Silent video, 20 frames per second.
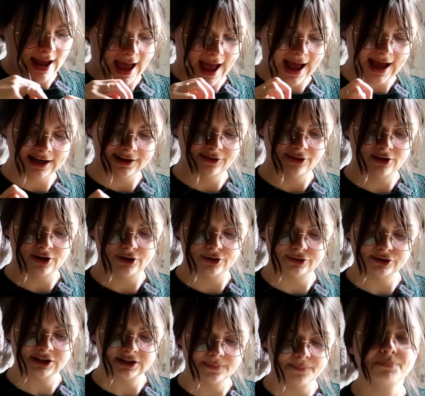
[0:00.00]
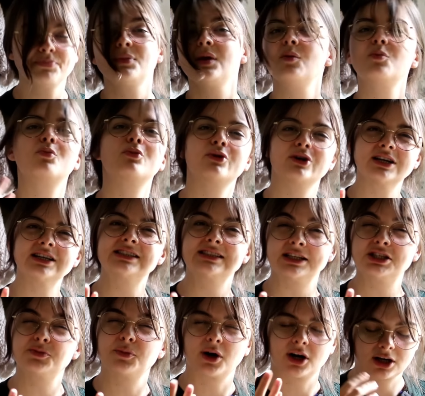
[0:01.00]
I had those pretty
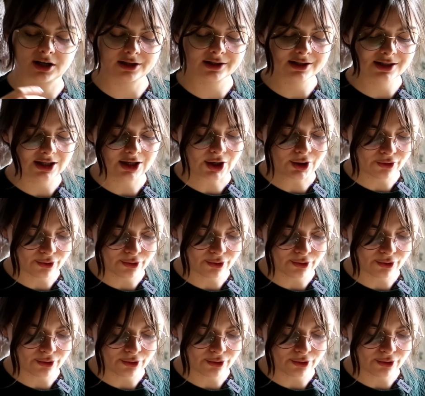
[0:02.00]
stitch markers, you